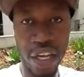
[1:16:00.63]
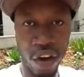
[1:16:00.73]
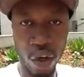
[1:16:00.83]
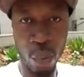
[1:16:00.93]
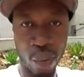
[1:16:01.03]

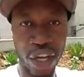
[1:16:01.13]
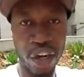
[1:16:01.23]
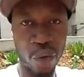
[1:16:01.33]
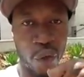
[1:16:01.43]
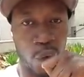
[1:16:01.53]
are you bringing
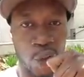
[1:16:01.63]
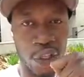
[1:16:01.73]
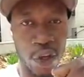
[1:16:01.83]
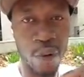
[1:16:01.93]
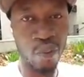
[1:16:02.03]
the food to
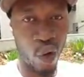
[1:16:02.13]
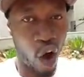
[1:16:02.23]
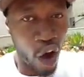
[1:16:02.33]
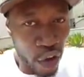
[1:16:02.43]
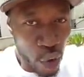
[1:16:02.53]
you or
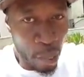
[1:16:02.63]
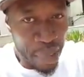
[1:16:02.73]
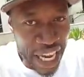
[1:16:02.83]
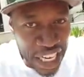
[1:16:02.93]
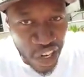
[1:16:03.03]
are you
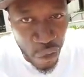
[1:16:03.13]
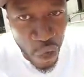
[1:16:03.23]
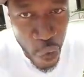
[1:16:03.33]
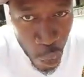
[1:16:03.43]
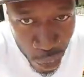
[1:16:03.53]
meeting the food?